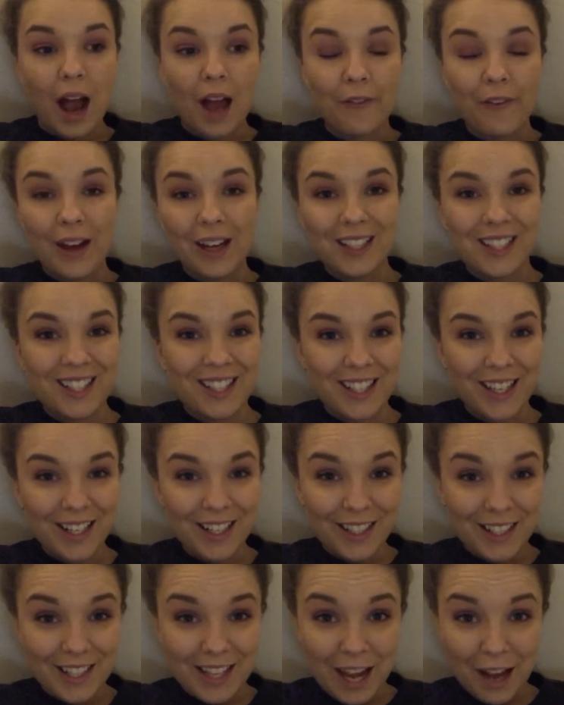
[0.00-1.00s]
I've had
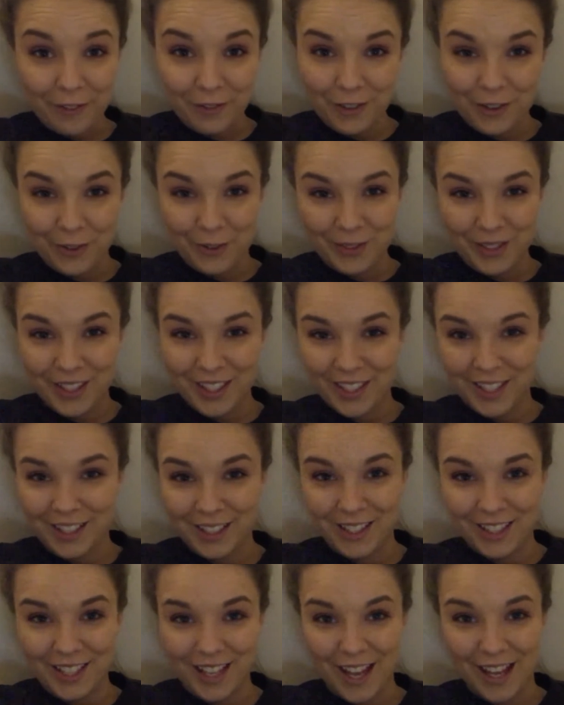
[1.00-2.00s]
6 nephews
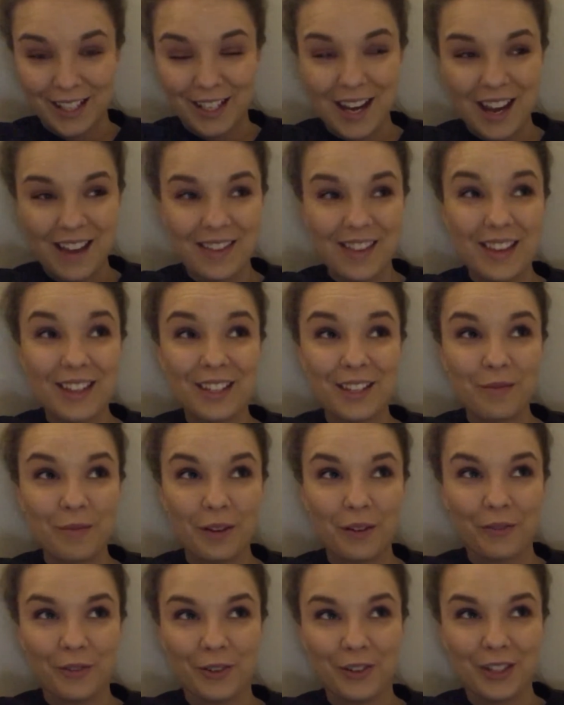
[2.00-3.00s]
since then, and this is
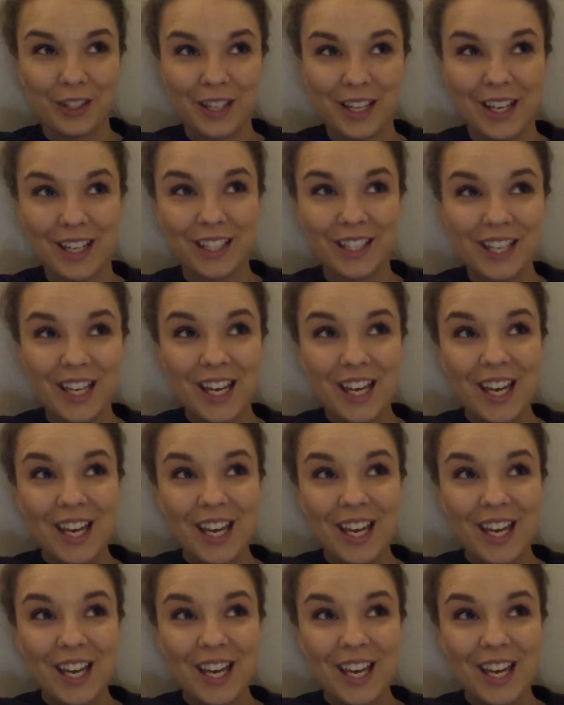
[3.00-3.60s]
my first niece